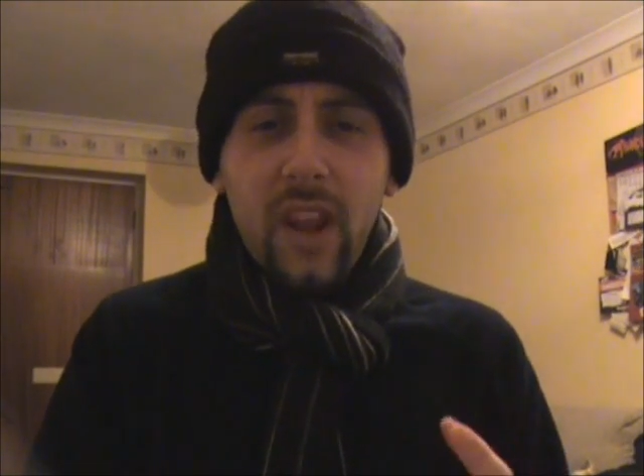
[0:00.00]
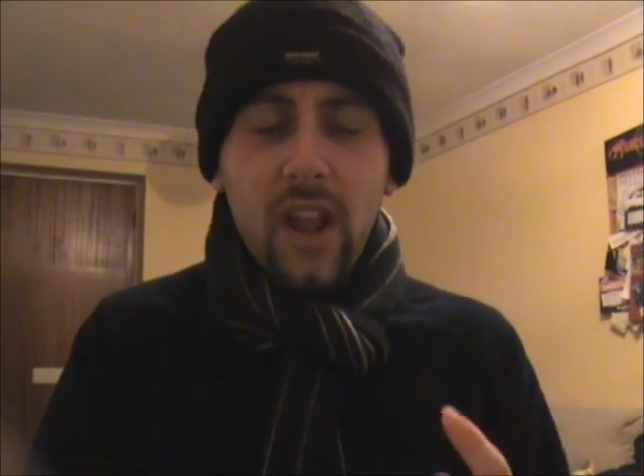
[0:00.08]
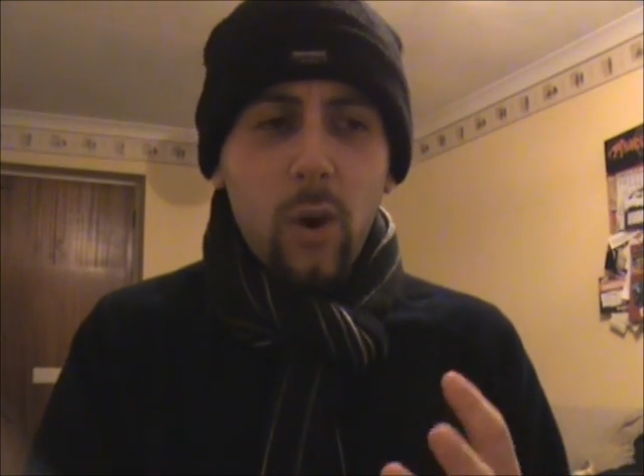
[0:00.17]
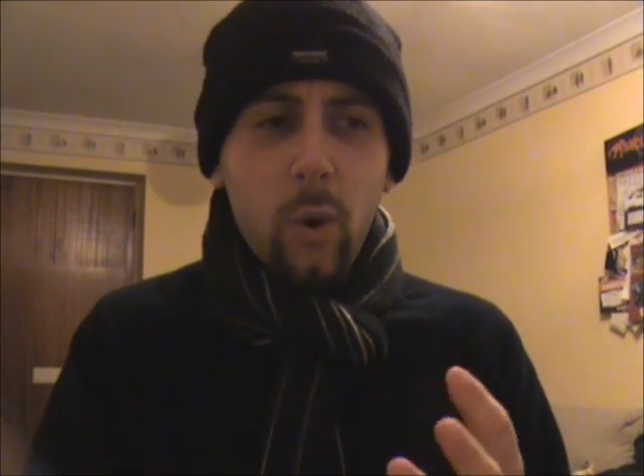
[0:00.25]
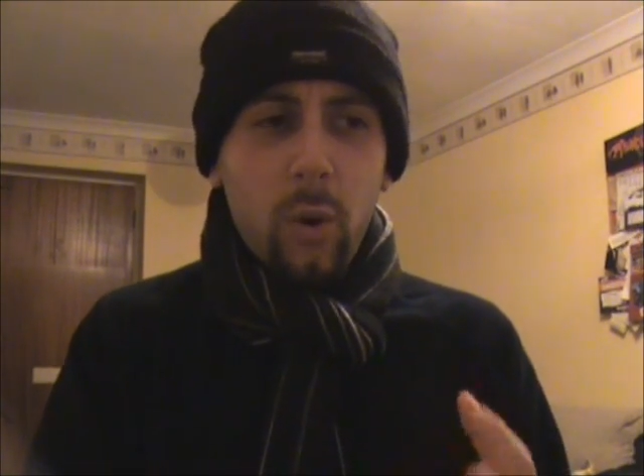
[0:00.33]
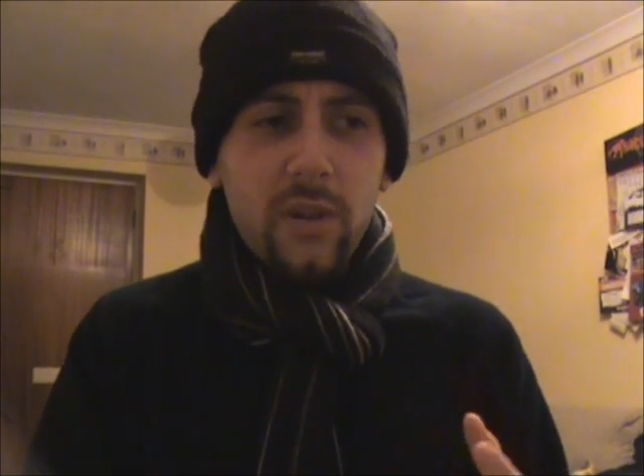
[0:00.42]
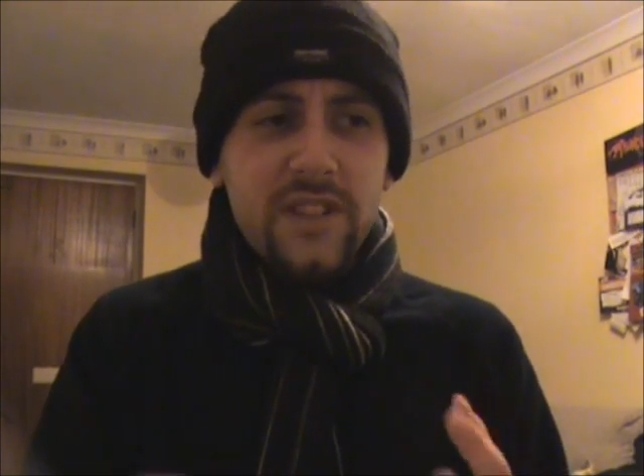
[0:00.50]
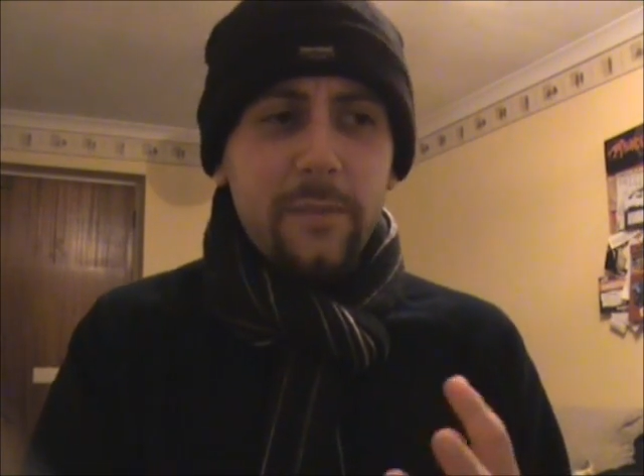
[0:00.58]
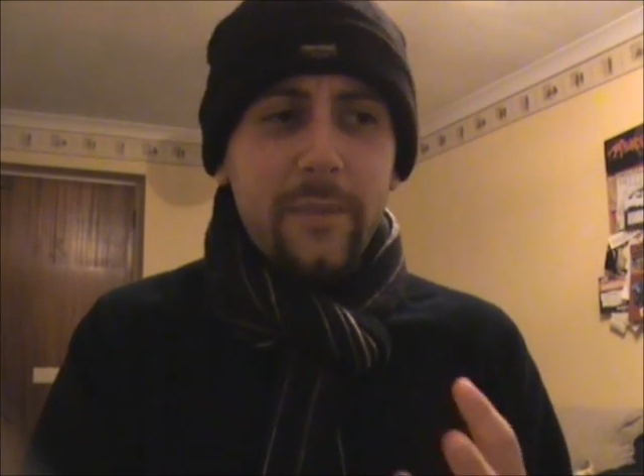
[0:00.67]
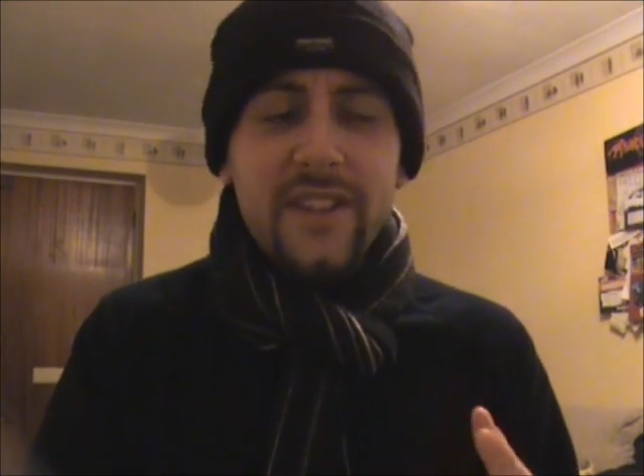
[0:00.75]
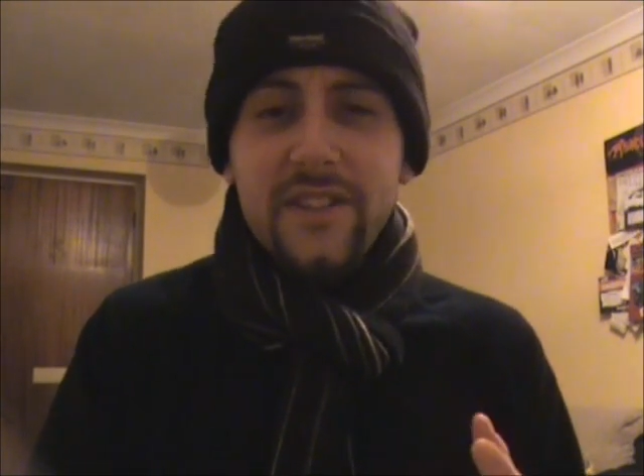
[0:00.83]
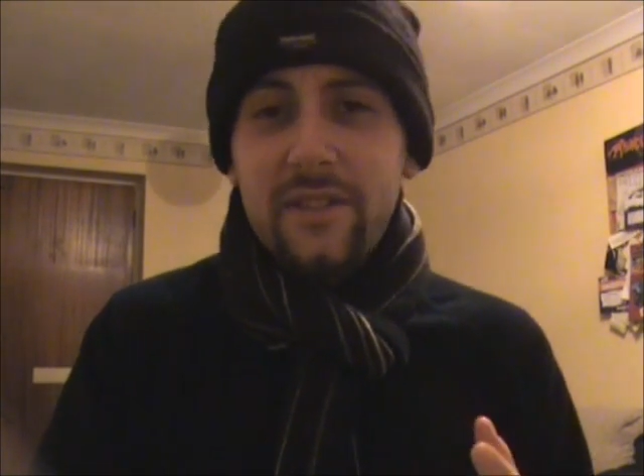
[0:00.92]

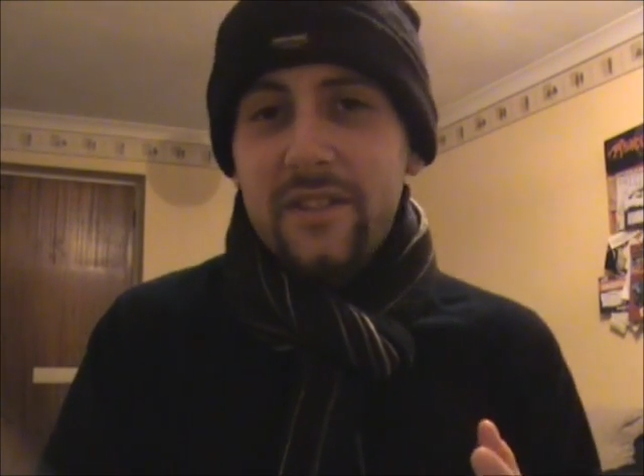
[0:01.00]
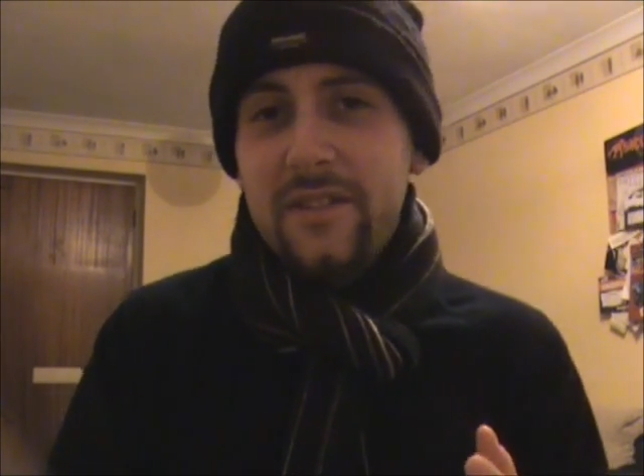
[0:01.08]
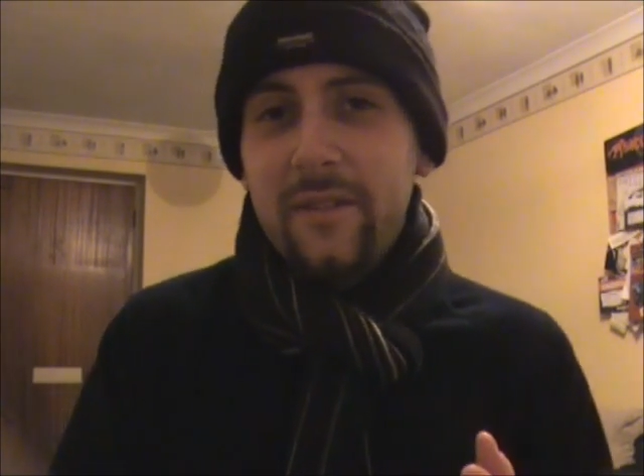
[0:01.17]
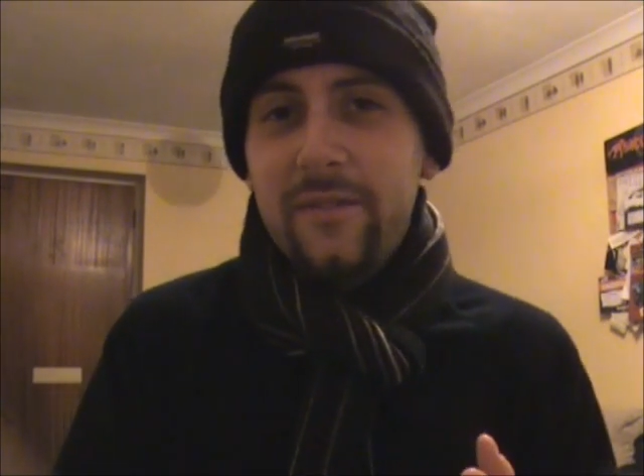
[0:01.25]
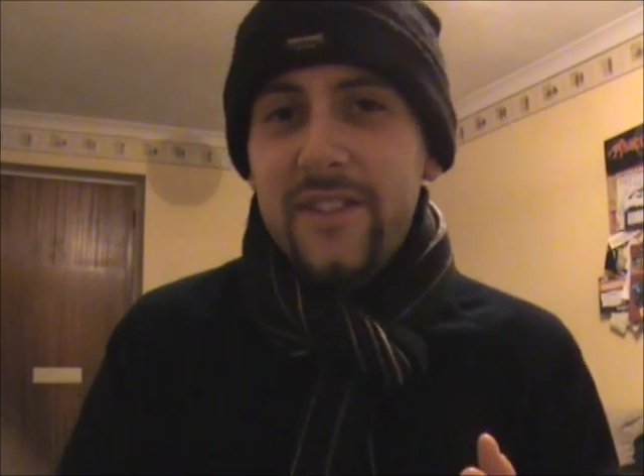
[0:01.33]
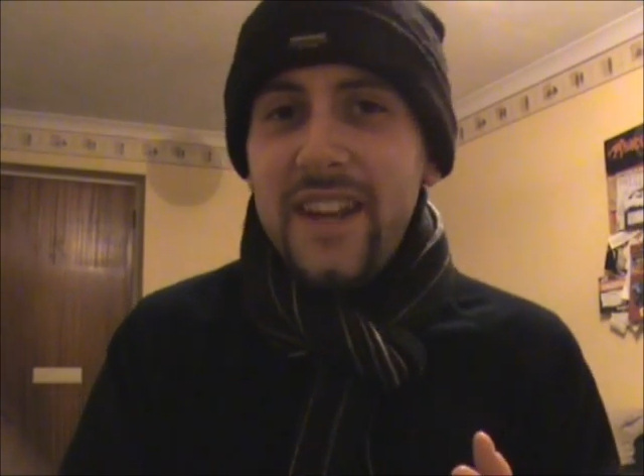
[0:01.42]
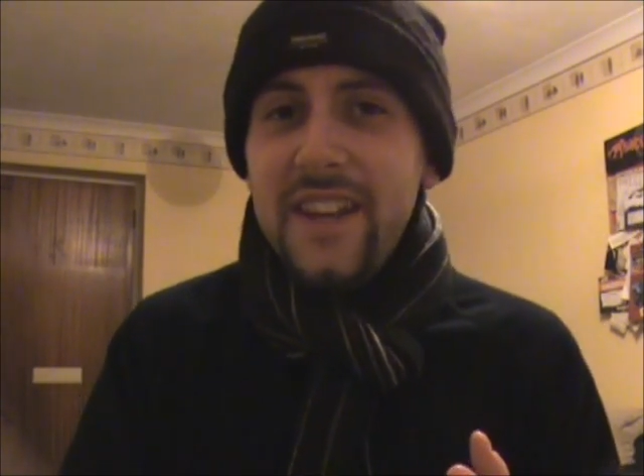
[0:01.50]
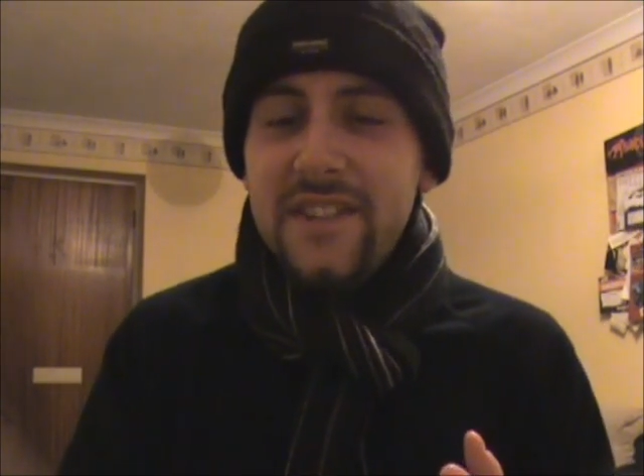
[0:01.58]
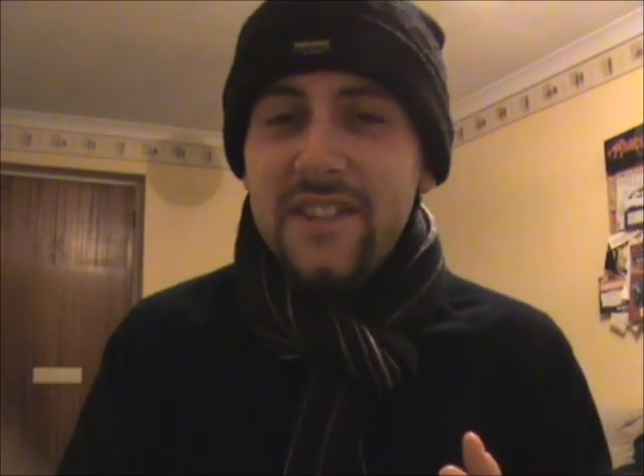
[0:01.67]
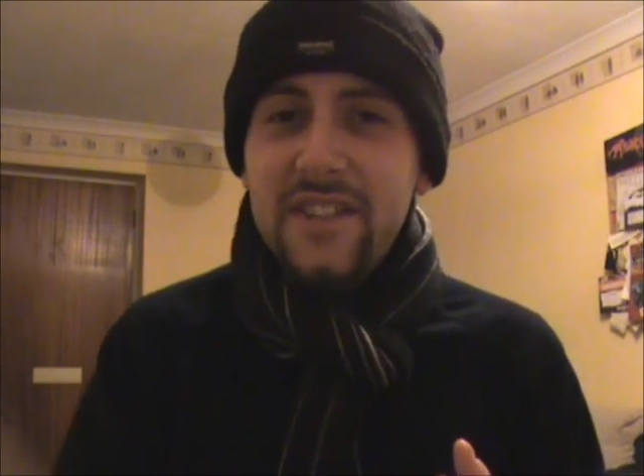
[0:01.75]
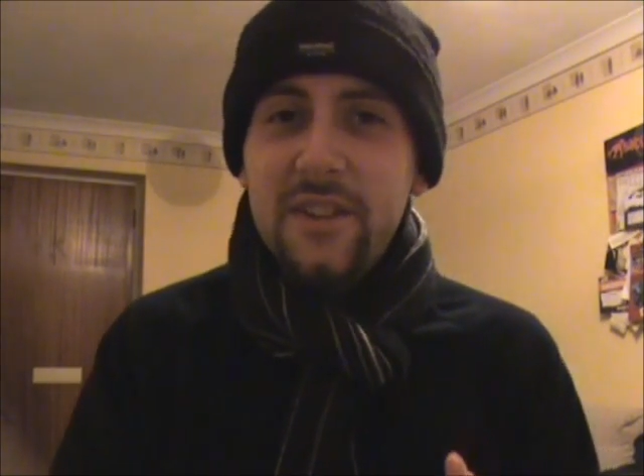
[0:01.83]
autumny sort of tastes